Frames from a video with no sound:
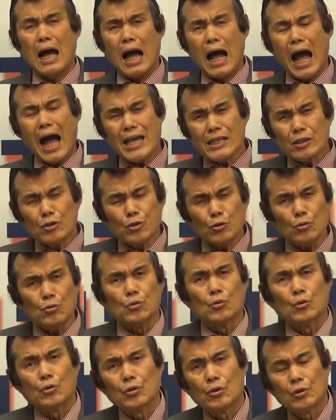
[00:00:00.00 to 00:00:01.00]
I
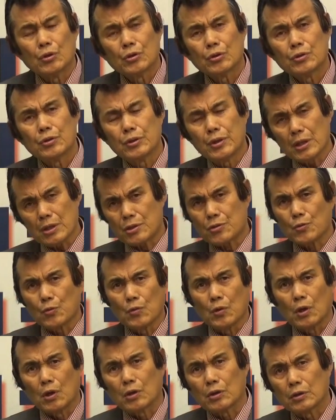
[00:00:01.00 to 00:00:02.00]
do this
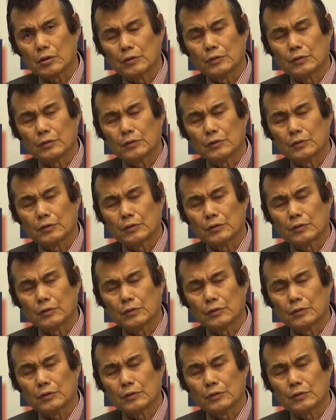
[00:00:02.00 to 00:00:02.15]
work,